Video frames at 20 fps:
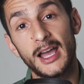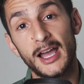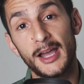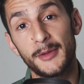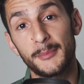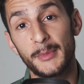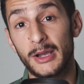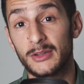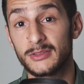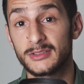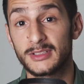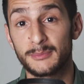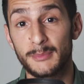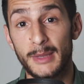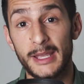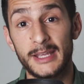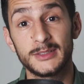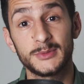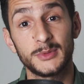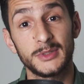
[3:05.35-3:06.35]
I was
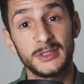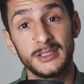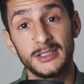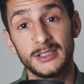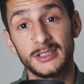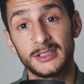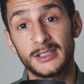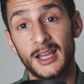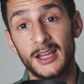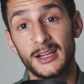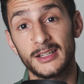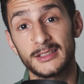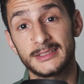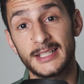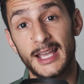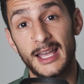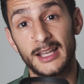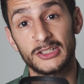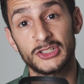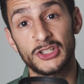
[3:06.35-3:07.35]
amazed with the kind of
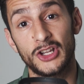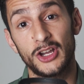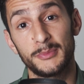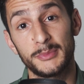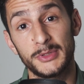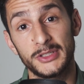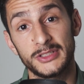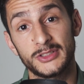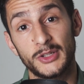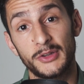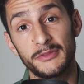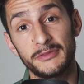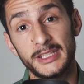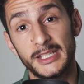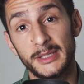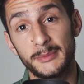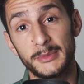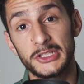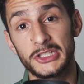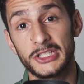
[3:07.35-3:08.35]
tack sharpness of
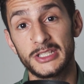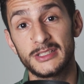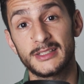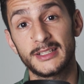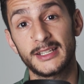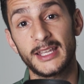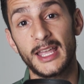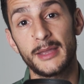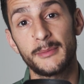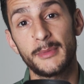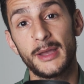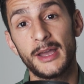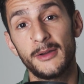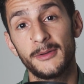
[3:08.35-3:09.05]
the images that came